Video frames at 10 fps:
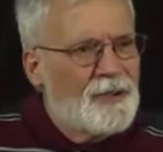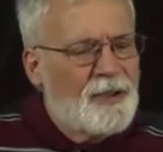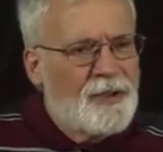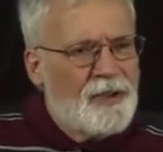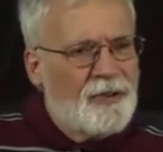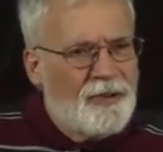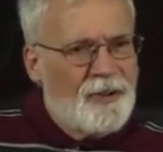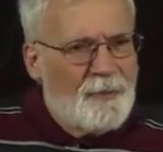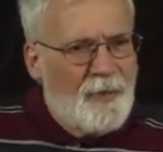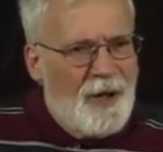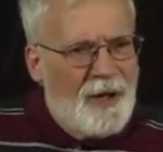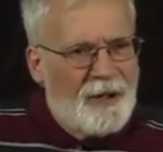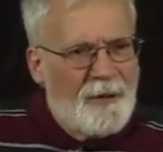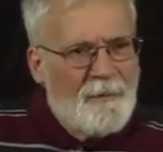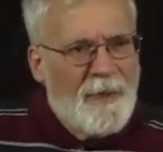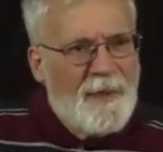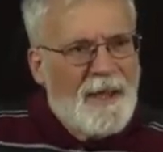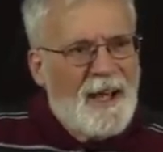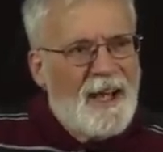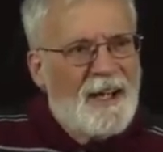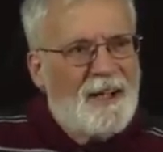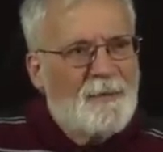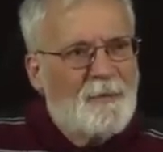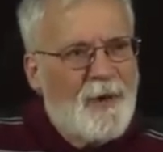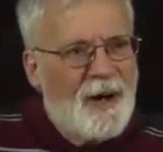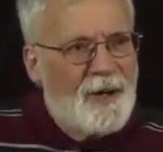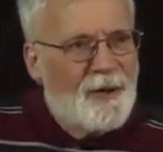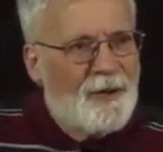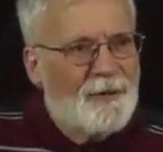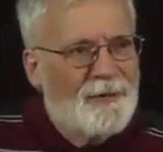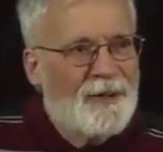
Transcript: just sit back and admire,